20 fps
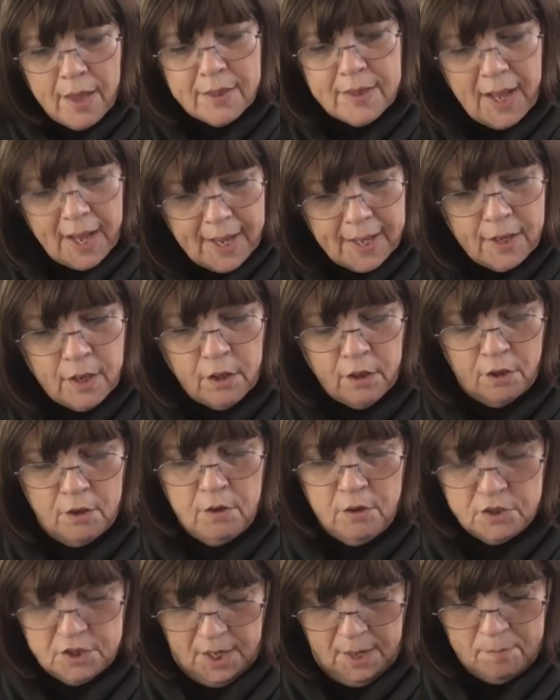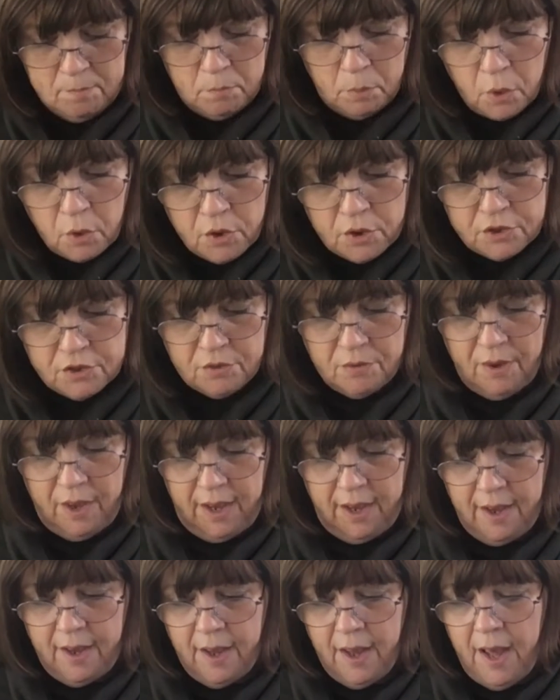that include
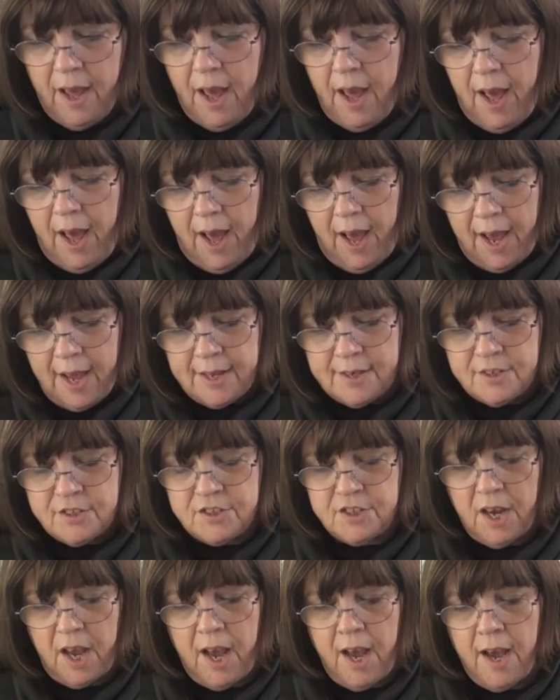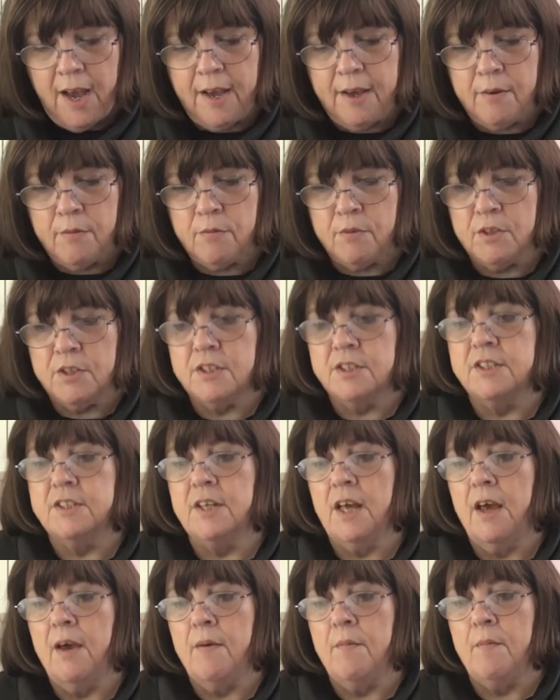embroidery. And I
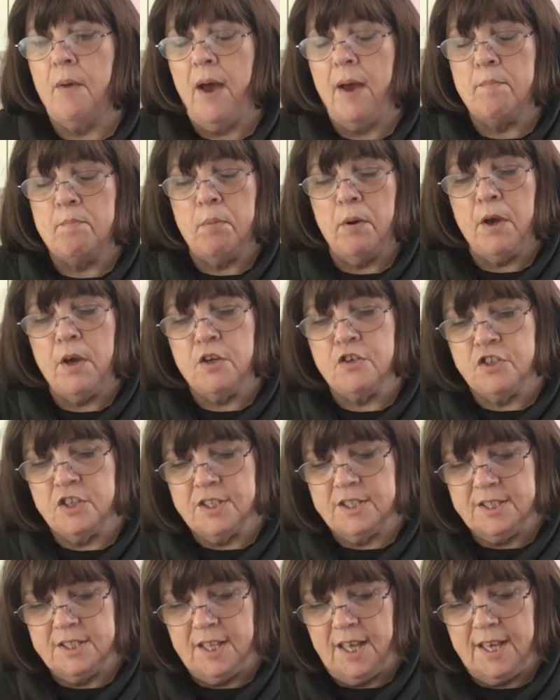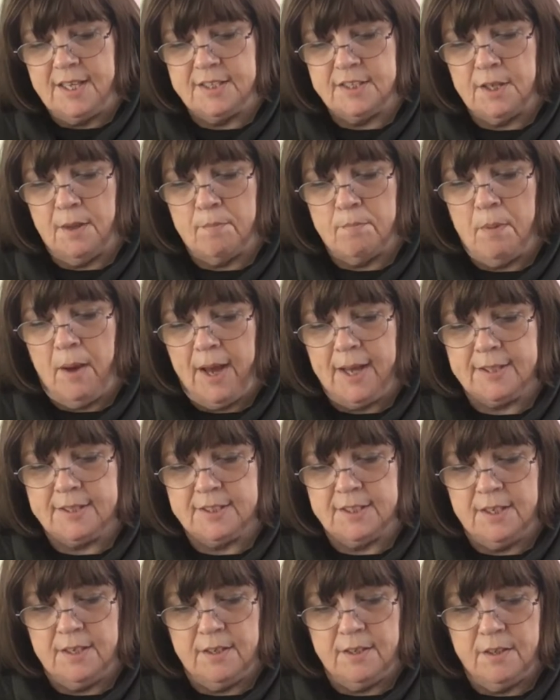purchased this
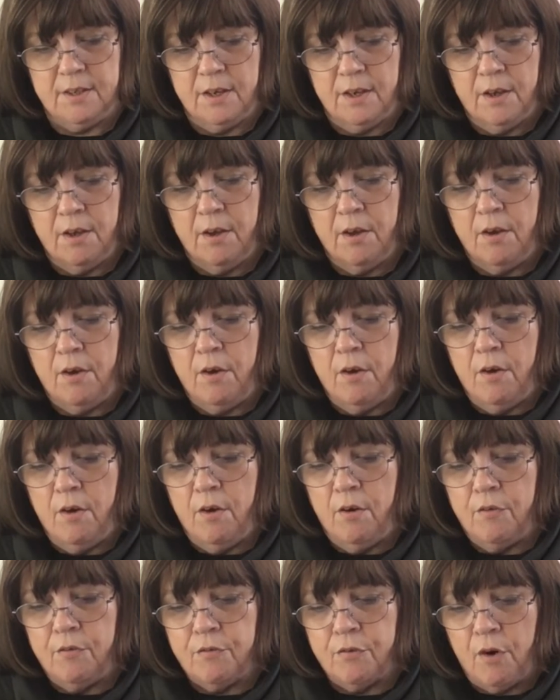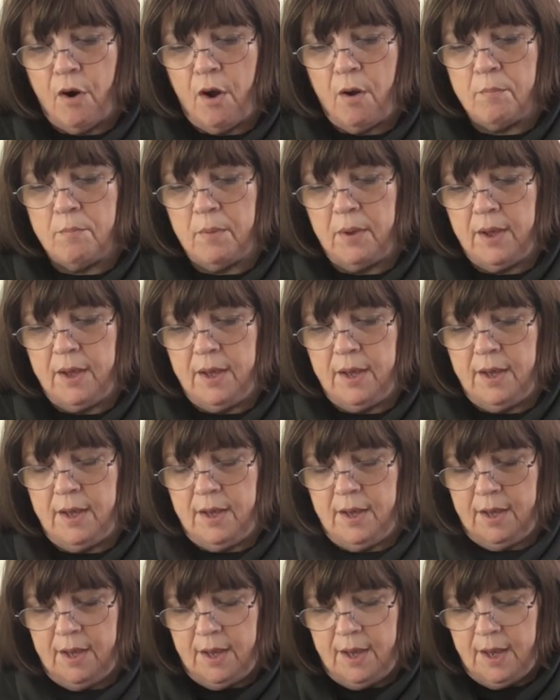pattern from
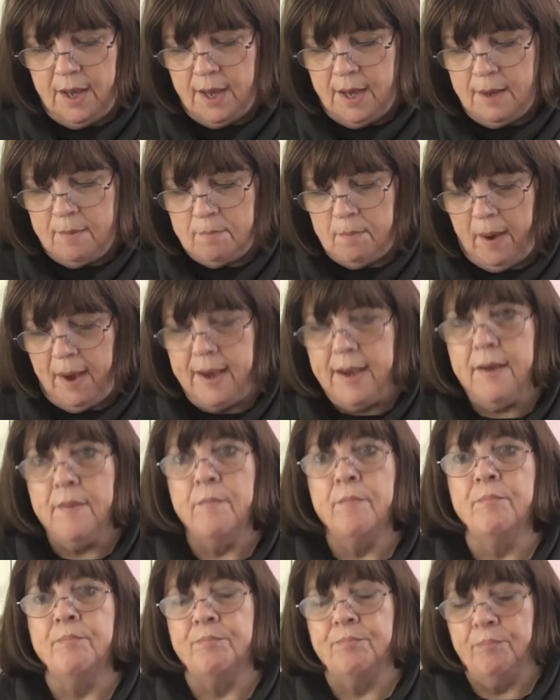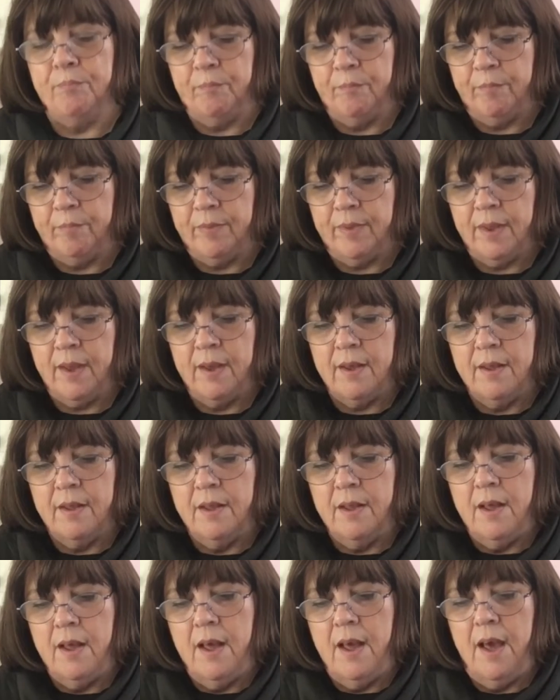eBay,
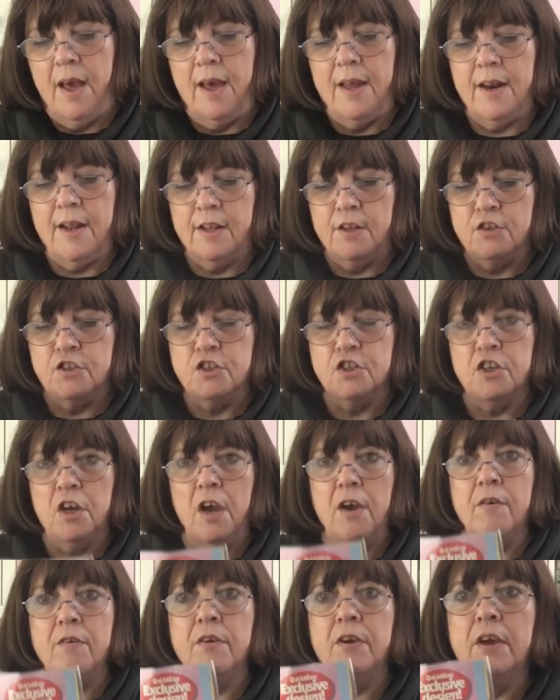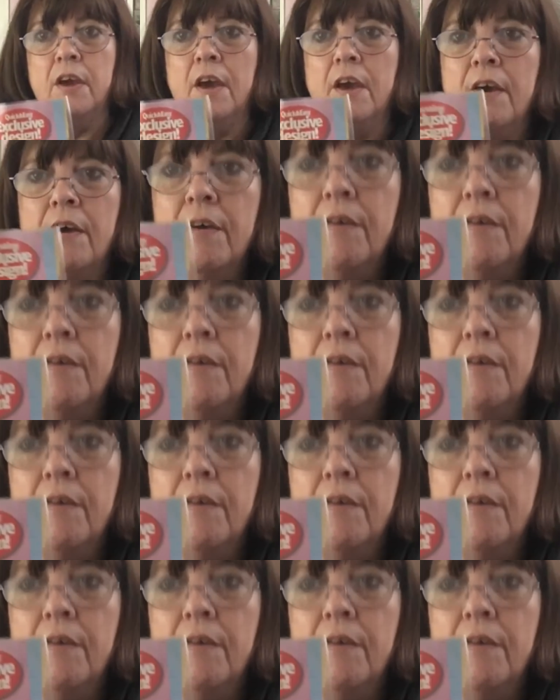and I'll show you